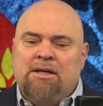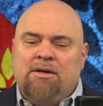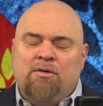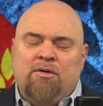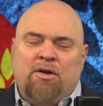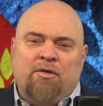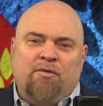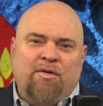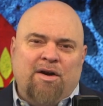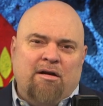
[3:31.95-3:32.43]

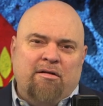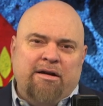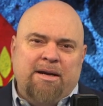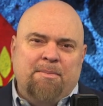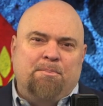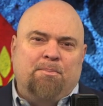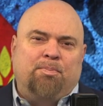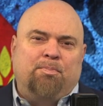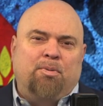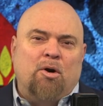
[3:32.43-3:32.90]
They're very
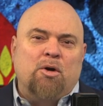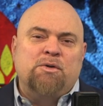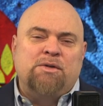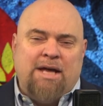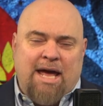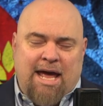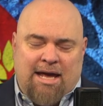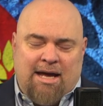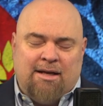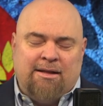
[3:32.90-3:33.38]

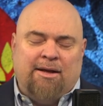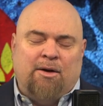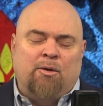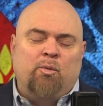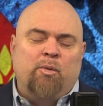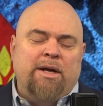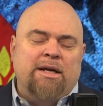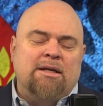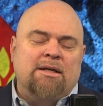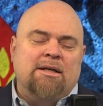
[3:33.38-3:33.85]
prosaic. They're
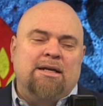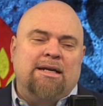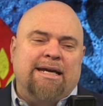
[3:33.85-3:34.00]
written